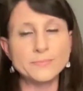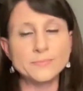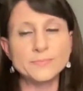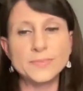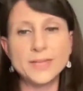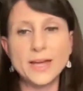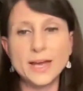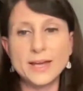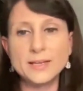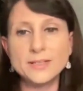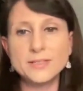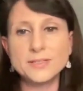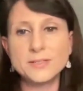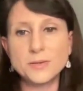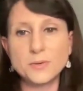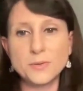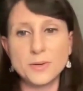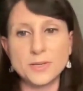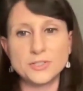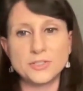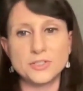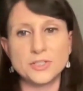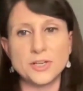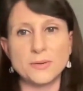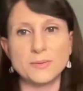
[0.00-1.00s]
That is the
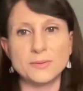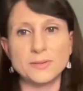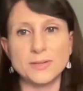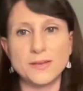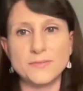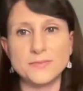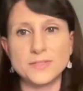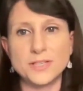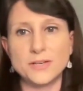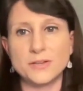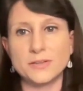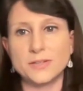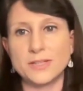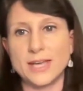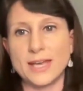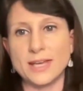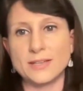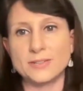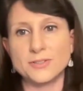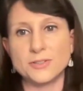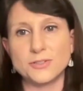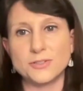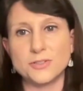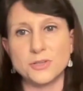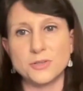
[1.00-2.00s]
question I would love to hear the
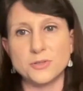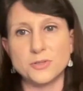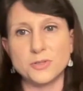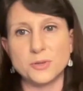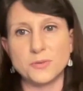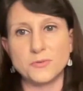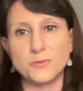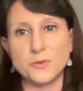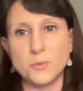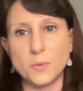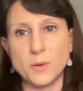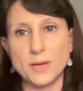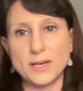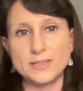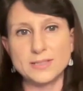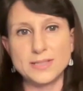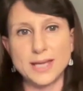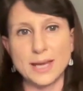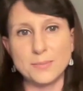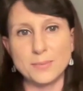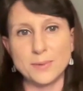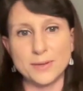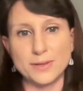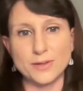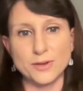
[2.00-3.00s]
answer to. So if you want to
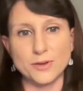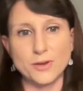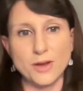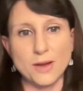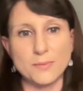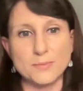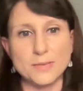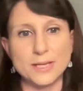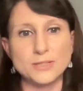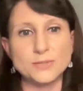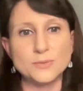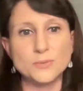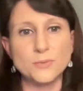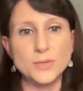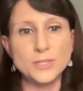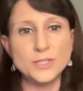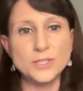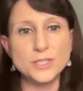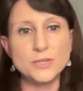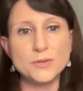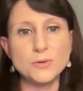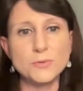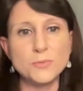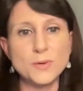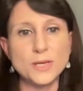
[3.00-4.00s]
type it in the comments, what do
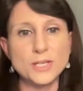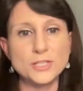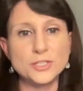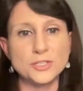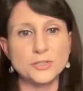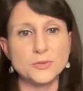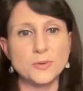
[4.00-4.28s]
you wish